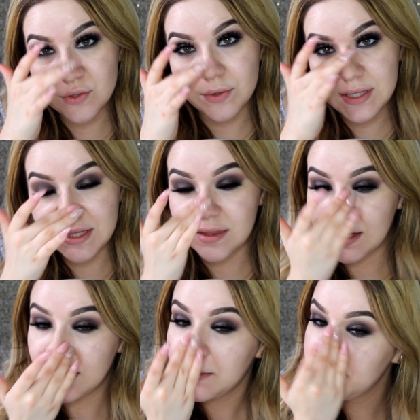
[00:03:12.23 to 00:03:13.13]
oily
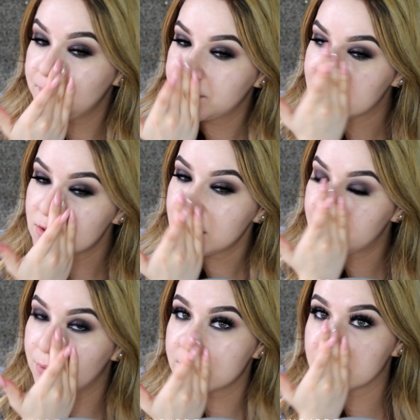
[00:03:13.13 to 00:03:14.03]
there, that's where my
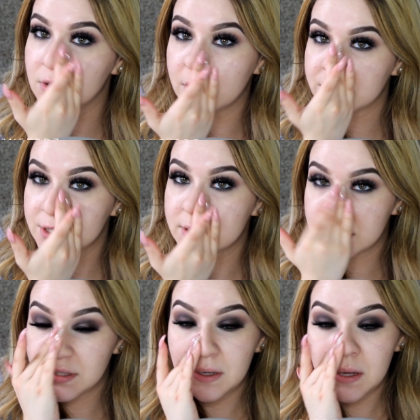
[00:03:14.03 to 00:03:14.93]
pores are the largest.